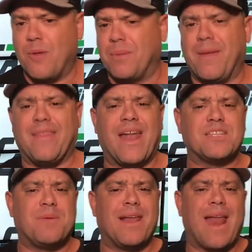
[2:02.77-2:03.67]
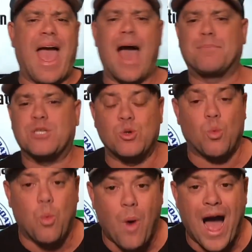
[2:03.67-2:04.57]
But man, that has been an absolute
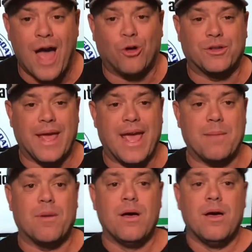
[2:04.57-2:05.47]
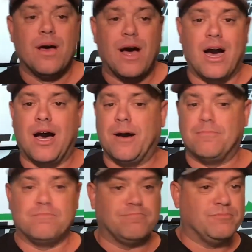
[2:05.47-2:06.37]
wild game
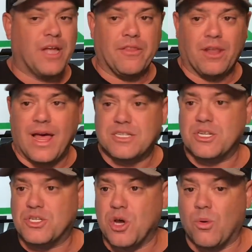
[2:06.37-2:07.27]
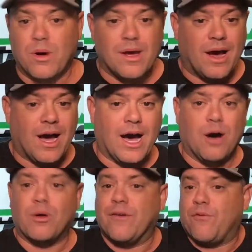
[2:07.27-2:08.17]
nonetheless. So
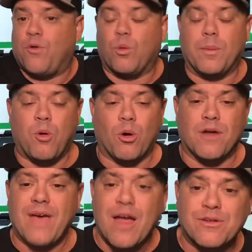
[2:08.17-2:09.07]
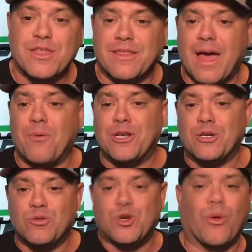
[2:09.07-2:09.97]
give a full report of everything that we do
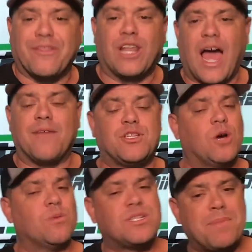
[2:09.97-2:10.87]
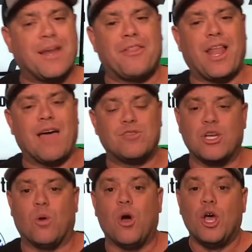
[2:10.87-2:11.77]
during the live show. And speaking of the live
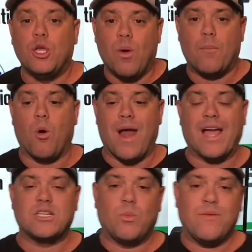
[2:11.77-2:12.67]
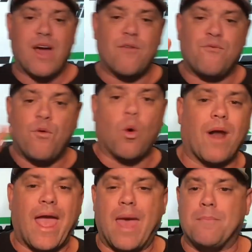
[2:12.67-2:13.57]
show, you want more action? We've got
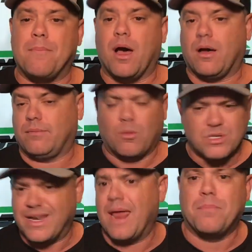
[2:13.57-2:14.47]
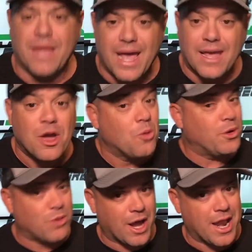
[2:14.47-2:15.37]
NBA
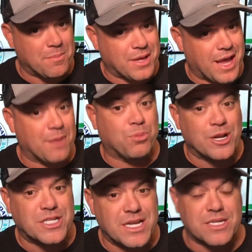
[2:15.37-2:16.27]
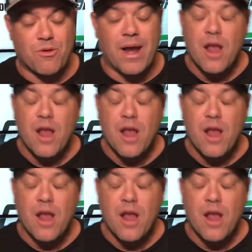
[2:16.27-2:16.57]
preseason, right?